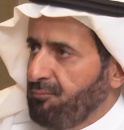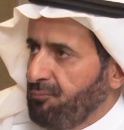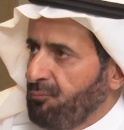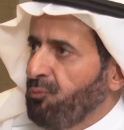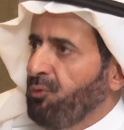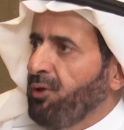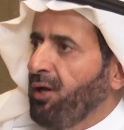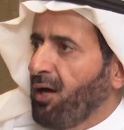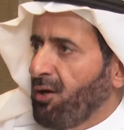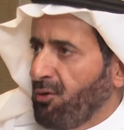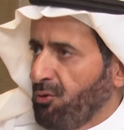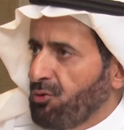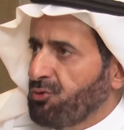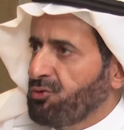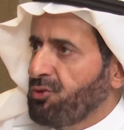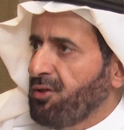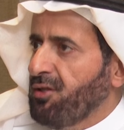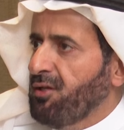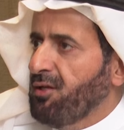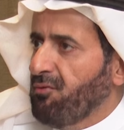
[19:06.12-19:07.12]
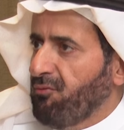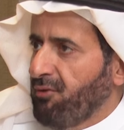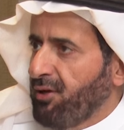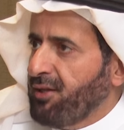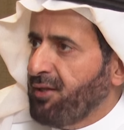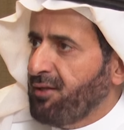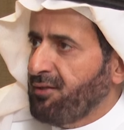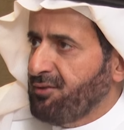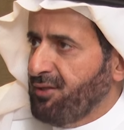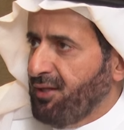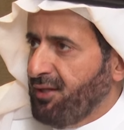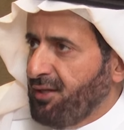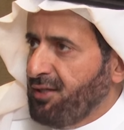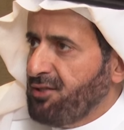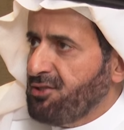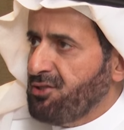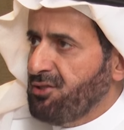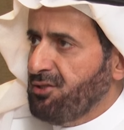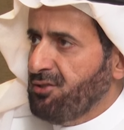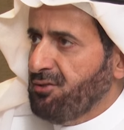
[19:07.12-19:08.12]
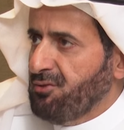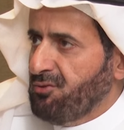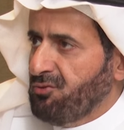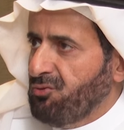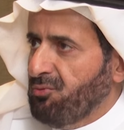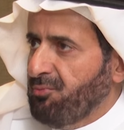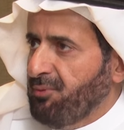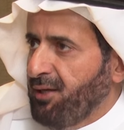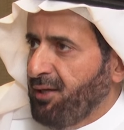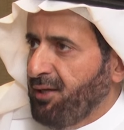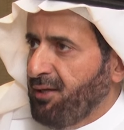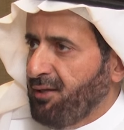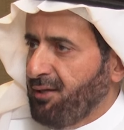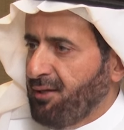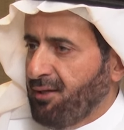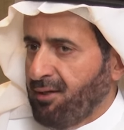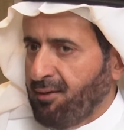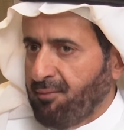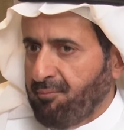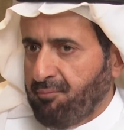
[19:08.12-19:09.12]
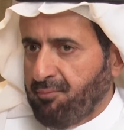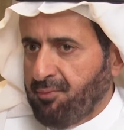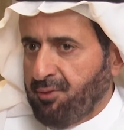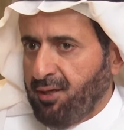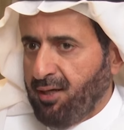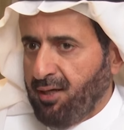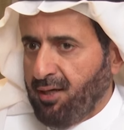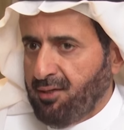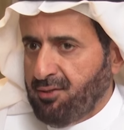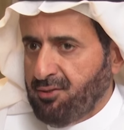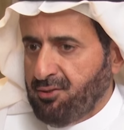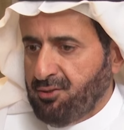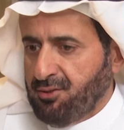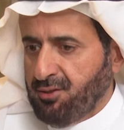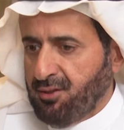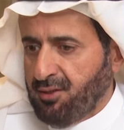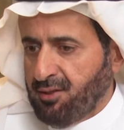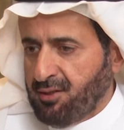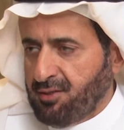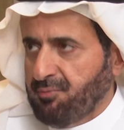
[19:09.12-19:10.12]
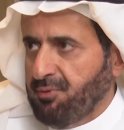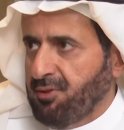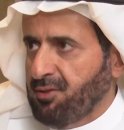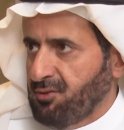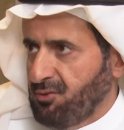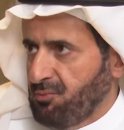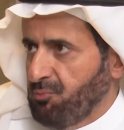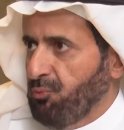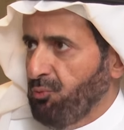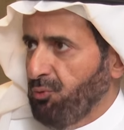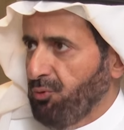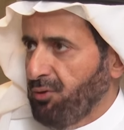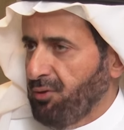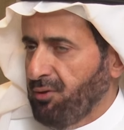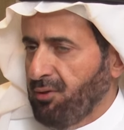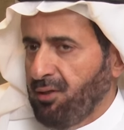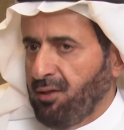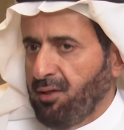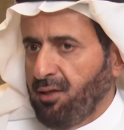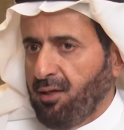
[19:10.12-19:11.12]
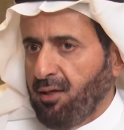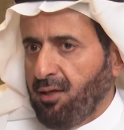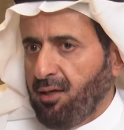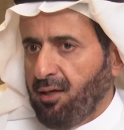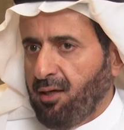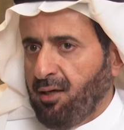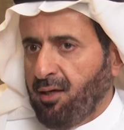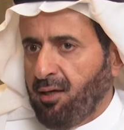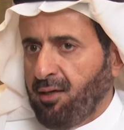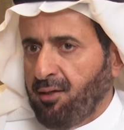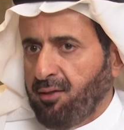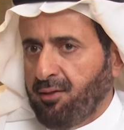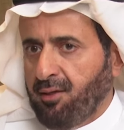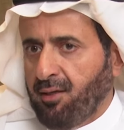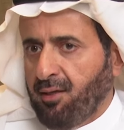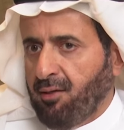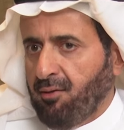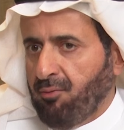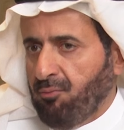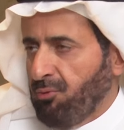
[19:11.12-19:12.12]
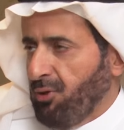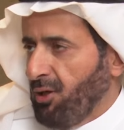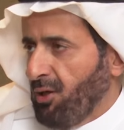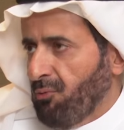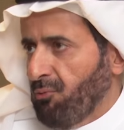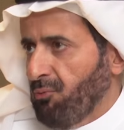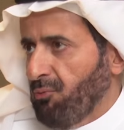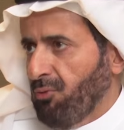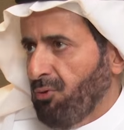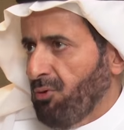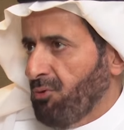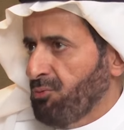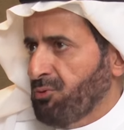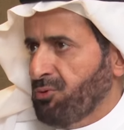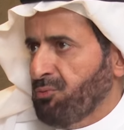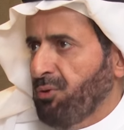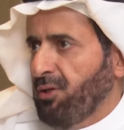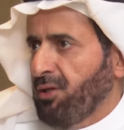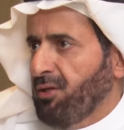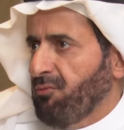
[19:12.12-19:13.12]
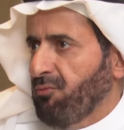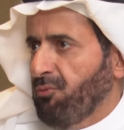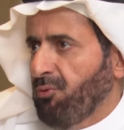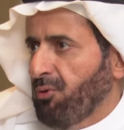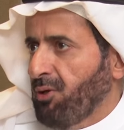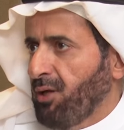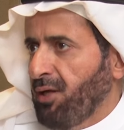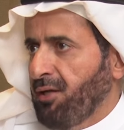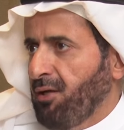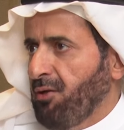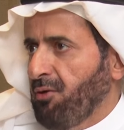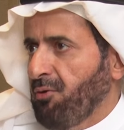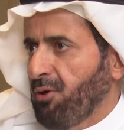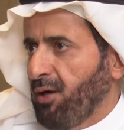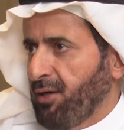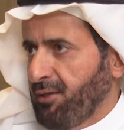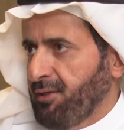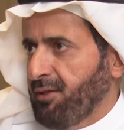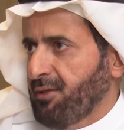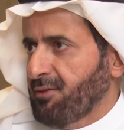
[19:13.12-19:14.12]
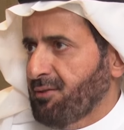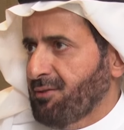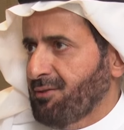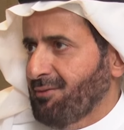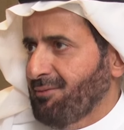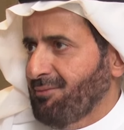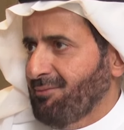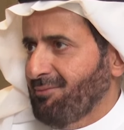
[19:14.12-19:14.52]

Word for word: We are also thinking of other integration to make the Hajj experience smooth, and we're always willing for any new ideas.